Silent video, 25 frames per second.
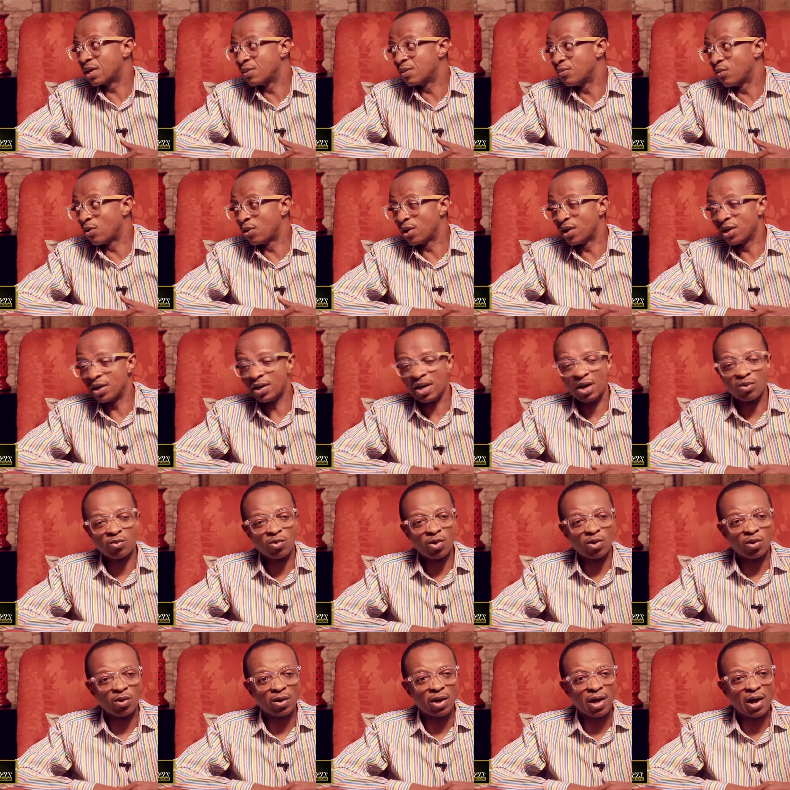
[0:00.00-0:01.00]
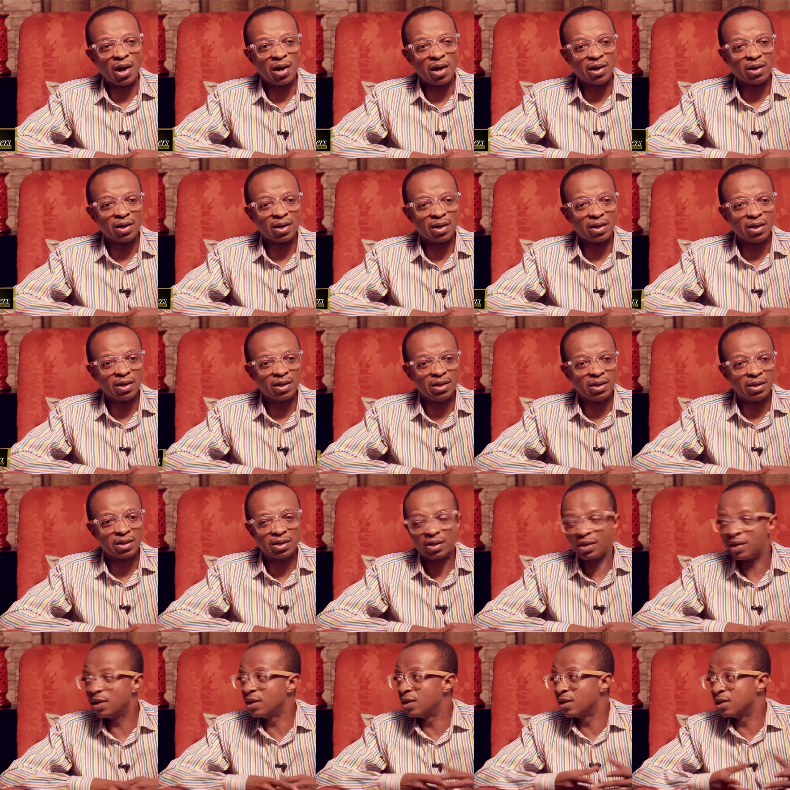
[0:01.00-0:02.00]
morning and we all heard that he
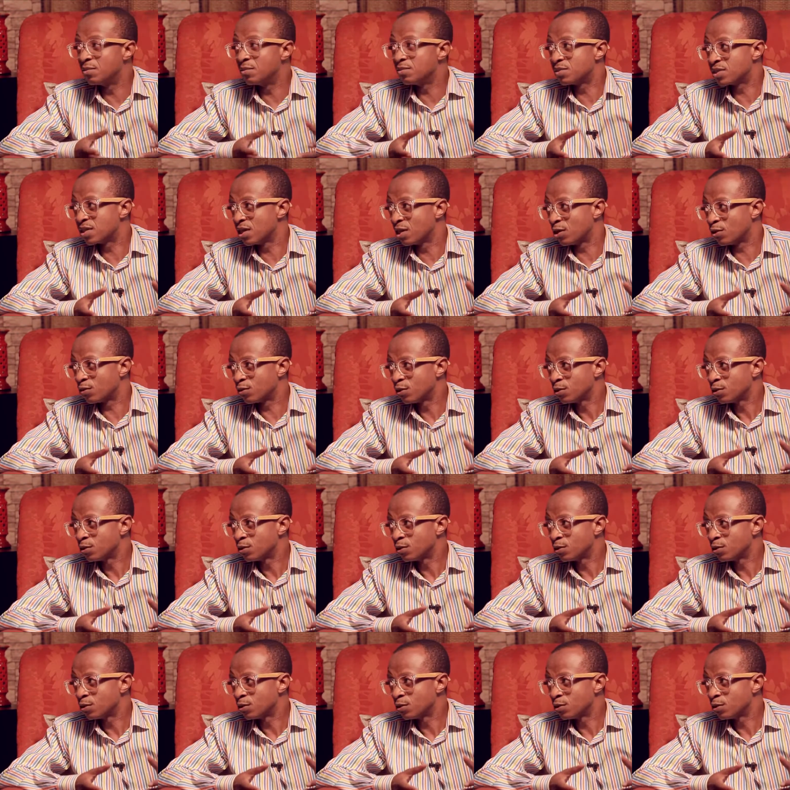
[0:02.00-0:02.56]
killed himself.